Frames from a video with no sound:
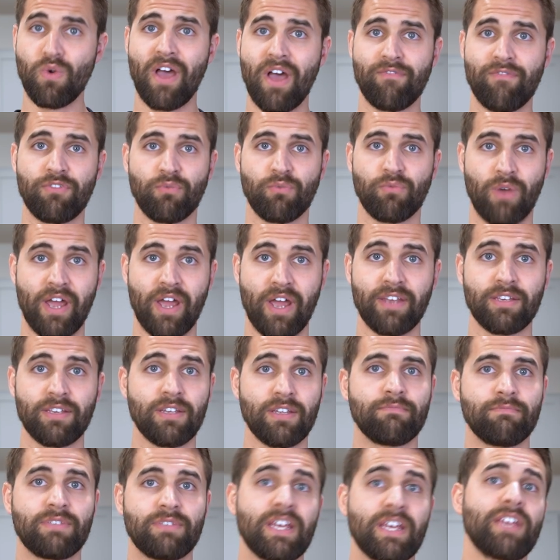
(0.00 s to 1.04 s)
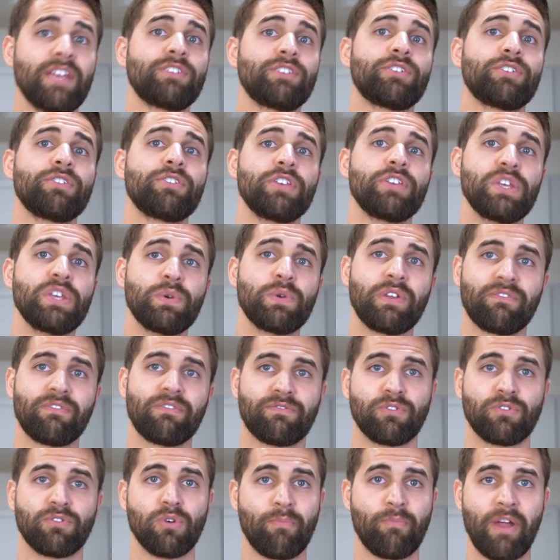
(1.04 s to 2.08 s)
have the right to enter the unit
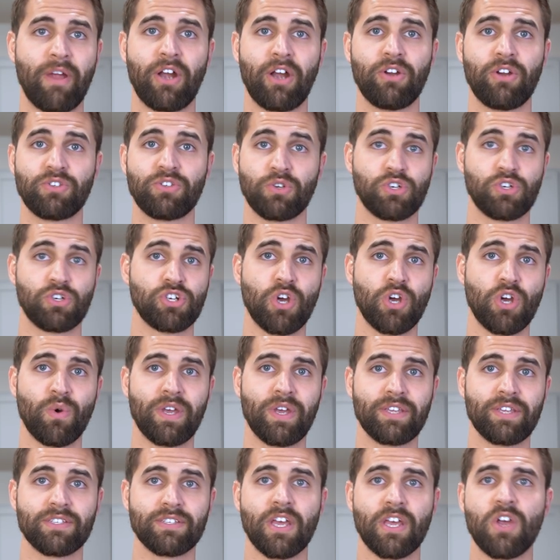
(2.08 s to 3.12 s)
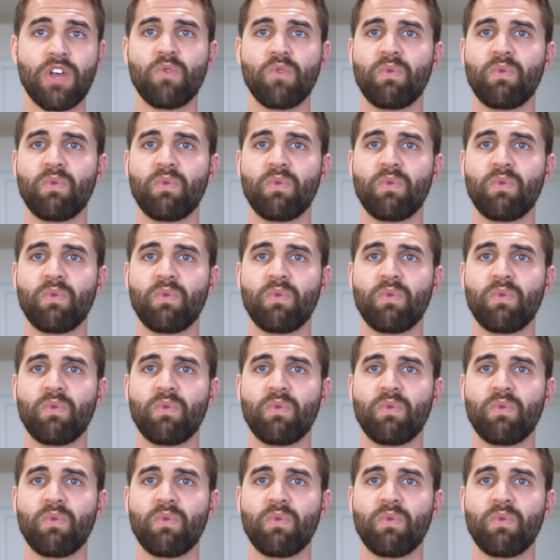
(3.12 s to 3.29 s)
for repairs or showings